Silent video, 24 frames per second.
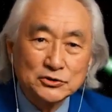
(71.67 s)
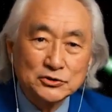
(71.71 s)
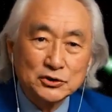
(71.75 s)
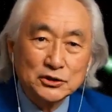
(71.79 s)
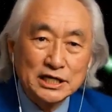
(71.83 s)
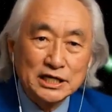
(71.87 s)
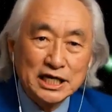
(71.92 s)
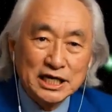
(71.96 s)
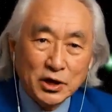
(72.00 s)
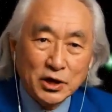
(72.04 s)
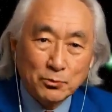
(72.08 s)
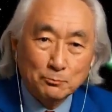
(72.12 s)

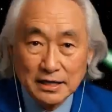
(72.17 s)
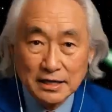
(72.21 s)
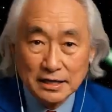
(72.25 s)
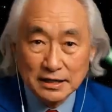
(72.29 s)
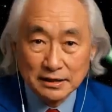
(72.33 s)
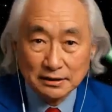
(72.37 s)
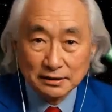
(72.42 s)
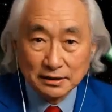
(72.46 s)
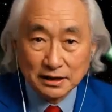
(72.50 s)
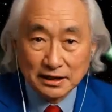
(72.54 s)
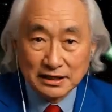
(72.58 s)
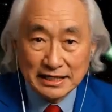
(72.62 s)
Although in
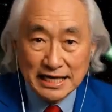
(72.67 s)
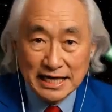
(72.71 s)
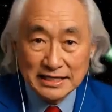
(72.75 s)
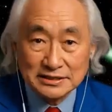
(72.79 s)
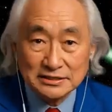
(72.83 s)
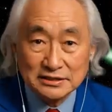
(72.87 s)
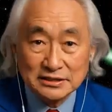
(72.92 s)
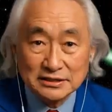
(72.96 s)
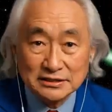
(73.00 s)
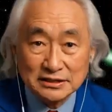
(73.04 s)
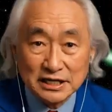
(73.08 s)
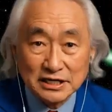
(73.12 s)
space, we
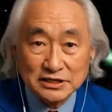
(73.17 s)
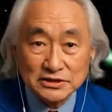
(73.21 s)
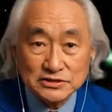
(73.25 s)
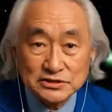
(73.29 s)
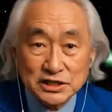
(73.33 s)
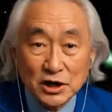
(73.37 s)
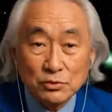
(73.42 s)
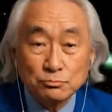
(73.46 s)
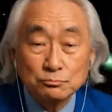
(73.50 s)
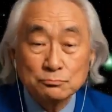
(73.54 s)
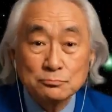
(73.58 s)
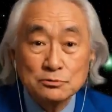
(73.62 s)
typically
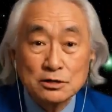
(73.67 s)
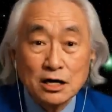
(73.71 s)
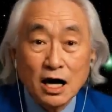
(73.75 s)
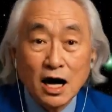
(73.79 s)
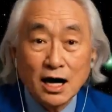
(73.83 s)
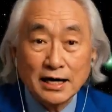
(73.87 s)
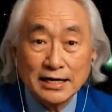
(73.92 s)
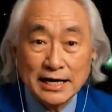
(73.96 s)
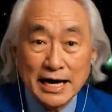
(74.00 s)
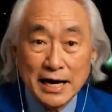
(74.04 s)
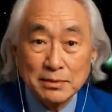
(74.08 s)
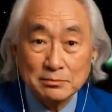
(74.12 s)
use a larger
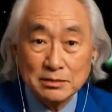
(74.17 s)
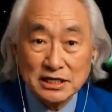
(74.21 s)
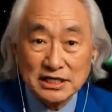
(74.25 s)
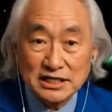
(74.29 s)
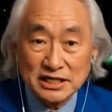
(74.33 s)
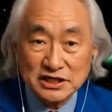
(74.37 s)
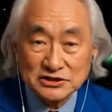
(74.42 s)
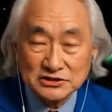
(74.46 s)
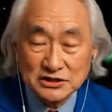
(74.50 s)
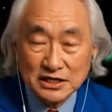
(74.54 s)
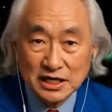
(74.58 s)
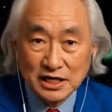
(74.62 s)
form of
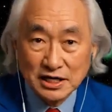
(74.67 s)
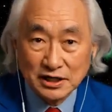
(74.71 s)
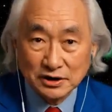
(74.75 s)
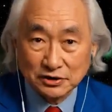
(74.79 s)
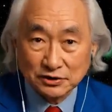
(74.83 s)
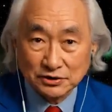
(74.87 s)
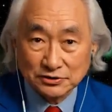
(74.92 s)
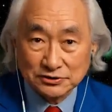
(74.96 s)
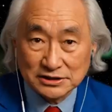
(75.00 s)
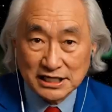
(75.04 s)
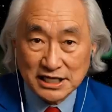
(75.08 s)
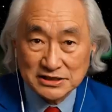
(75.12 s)
measurement,
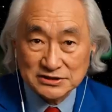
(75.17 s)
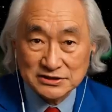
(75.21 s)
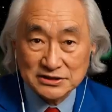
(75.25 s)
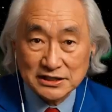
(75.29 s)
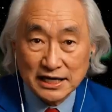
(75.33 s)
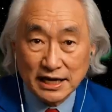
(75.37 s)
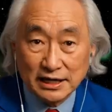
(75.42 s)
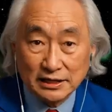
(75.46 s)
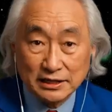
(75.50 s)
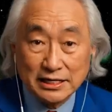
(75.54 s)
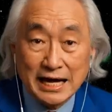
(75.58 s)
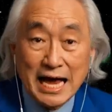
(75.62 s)
that's
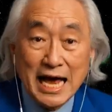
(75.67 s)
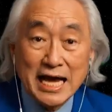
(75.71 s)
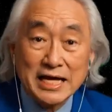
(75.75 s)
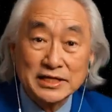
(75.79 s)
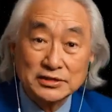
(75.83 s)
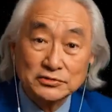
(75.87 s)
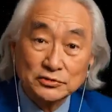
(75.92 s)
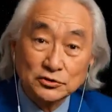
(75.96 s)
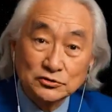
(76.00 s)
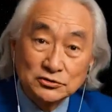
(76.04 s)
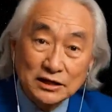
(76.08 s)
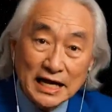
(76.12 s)
the
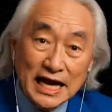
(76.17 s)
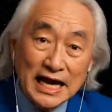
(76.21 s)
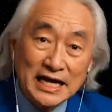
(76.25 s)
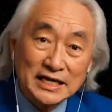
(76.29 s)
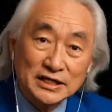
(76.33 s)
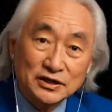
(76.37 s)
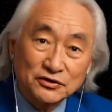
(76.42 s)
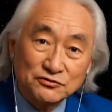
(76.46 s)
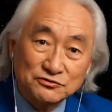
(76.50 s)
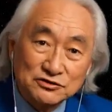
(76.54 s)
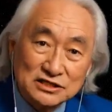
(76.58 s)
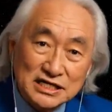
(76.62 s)
astronomical
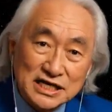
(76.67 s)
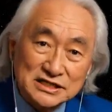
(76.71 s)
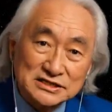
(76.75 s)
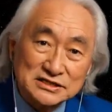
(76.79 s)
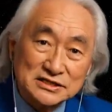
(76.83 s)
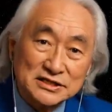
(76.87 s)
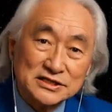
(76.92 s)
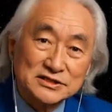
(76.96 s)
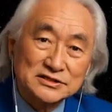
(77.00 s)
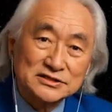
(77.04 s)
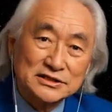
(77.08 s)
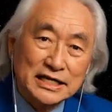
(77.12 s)
unit,
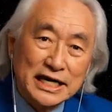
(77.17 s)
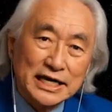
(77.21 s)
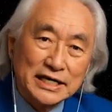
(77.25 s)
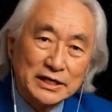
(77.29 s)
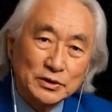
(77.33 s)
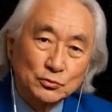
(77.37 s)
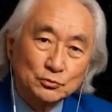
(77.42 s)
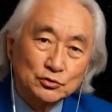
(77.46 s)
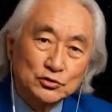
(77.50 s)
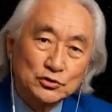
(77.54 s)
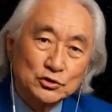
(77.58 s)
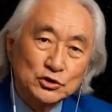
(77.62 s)
or
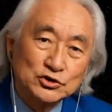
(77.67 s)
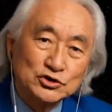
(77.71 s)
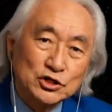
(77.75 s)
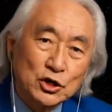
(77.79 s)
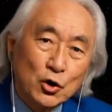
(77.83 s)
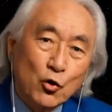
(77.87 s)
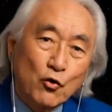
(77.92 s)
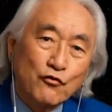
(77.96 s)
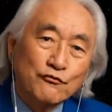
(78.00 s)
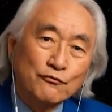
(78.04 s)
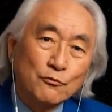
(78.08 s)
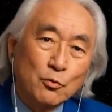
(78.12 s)

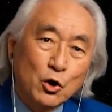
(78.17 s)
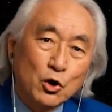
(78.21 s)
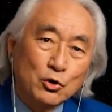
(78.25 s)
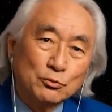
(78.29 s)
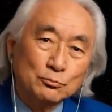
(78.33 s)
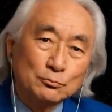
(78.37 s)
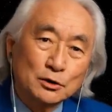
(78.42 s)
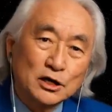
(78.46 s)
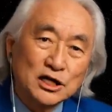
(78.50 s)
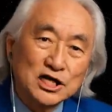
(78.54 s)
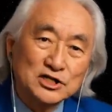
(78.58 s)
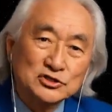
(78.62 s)
AU.
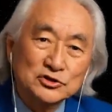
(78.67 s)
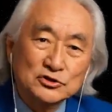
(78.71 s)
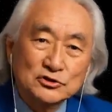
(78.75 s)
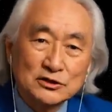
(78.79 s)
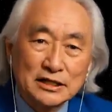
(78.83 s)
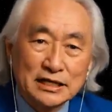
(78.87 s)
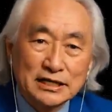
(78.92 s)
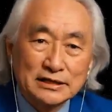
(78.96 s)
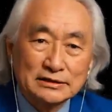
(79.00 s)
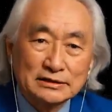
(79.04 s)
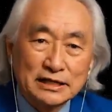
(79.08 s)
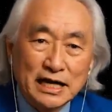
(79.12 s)
1
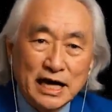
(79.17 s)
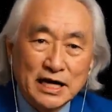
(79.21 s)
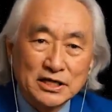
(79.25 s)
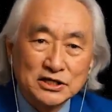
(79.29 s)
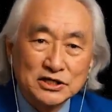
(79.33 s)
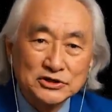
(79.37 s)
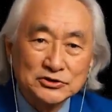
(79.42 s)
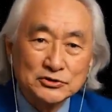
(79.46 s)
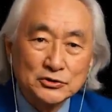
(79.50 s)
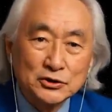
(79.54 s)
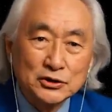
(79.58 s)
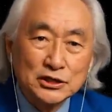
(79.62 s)
AU
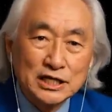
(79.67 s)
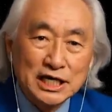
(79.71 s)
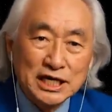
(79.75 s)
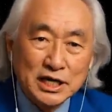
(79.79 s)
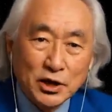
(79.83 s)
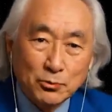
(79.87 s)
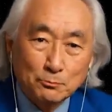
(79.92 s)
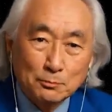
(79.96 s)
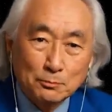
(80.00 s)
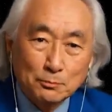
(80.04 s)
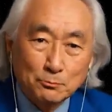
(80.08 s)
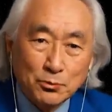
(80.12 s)
represents the
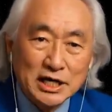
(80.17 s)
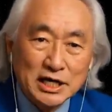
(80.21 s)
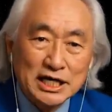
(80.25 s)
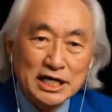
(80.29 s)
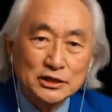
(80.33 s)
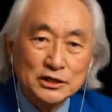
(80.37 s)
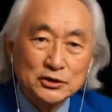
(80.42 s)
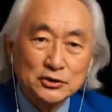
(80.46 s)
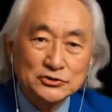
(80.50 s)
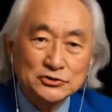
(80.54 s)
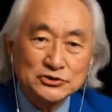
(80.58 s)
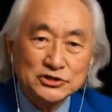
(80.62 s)
average
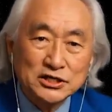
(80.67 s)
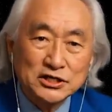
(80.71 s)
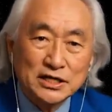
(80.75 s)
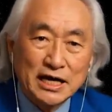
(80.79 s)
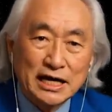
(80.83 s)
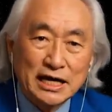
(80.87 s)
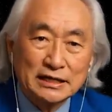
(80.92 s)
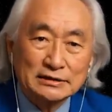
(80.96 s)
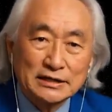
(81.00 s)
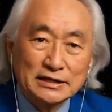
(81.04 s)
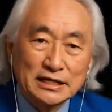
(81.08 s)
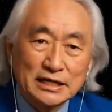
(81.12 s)
distance between
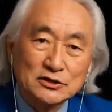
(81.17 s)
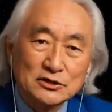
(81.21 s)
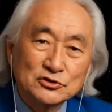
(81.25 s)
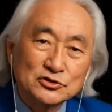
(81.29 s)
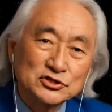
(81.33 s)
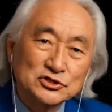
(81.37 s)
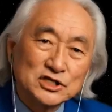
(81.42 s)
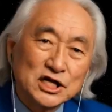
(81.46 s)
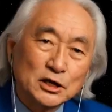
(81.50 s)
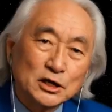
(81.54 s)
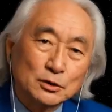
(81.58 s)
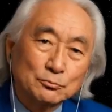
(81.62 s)
the Earth
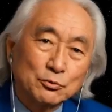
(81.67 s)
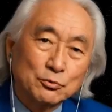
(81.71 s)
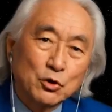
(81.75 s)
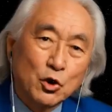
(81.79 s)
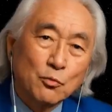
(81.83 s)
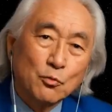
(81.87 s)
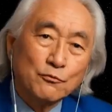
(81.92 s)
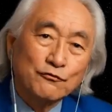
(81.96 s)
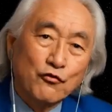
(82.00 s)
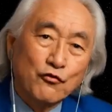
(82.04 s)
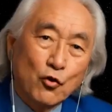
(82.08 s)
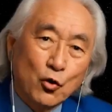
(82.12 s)
and the
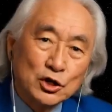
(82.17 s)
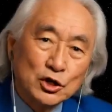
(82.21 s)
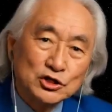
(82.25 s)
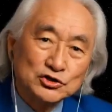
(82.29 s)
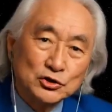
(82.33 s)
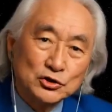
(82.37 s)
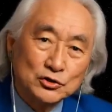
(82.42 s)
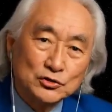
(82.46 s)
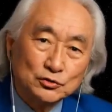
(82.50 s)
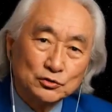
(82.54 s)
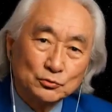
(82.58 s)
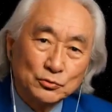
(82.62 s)
Sun, which
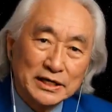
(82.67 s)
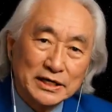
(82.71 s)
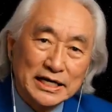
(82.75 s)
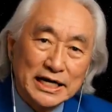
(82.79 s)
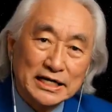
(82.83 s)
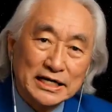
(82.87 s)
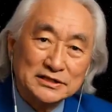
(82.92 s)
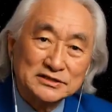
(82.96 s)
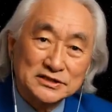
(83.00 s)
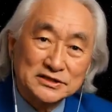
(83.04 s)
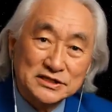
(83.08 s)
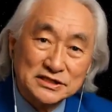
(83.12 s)
helps us to
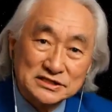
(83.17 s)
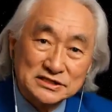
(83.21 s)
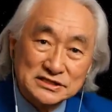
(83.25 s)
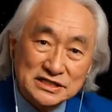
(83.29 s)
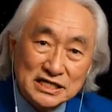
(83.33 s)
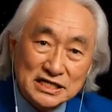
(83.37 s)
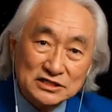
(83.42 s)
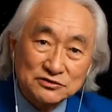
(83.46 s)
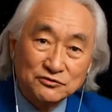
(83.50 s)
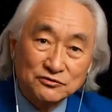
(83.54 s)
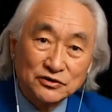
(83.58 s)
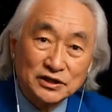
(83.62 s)
bring a
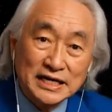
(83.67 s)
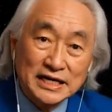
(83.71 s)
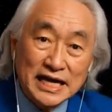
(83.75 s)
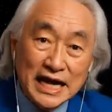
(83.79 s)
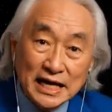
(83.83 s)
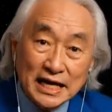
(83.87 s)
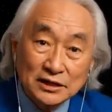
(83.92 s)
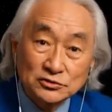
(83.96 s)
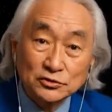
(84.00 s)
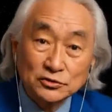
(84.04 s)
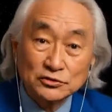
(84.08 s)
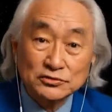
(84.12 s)
familiar sense
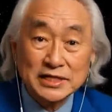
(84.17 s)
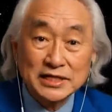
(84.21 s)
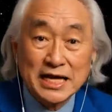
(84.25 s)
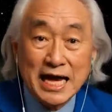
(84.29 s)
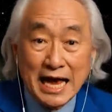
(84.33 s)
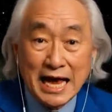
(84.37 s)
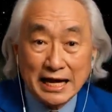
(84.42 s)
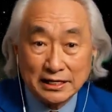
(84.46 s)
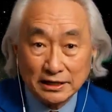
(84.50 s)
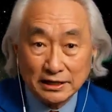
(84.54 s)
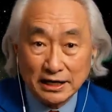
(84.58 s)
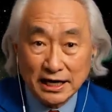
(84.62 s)
of scale
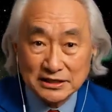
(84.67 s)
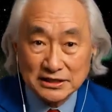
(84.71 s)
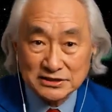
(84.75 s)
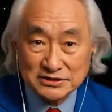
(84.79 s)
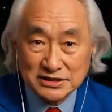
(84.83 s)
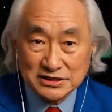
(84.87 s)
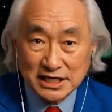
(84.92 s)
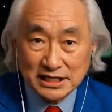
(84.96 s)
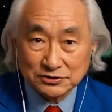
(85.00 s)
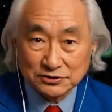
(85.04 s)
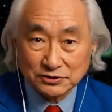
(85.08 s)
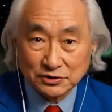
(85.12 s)
to
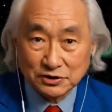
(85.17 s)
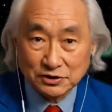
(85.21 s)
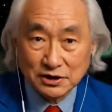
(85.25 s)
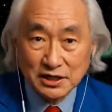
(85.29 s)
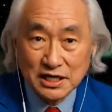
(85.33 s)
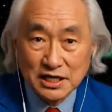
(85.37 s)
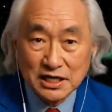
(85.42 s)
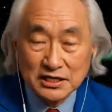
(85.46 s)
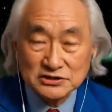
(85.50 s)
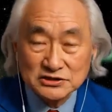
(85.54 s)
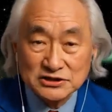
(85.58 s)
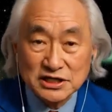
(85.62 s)
the
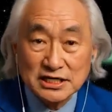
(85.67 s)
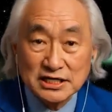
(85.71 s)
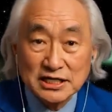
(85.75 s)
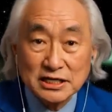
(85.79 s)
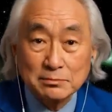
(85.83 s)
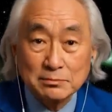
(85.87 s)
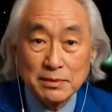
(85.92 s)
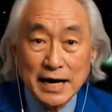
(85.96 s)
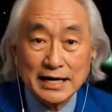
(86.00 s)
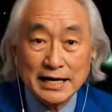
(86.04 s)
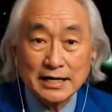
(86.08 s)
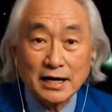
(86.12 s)
vastness of
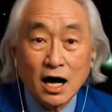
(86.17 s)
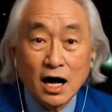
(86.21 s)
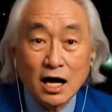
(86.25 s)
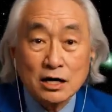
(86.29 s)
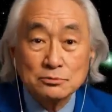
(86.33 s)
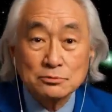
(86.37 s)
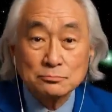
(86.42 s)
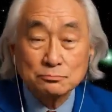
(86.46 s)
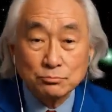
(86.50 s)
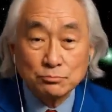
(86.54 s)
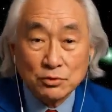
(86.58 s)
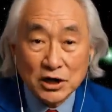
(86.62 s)
the solar
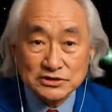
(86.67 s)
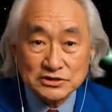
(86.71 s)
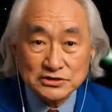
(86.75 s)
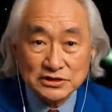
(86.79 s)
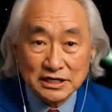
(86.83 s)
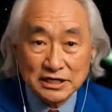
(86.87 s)
system.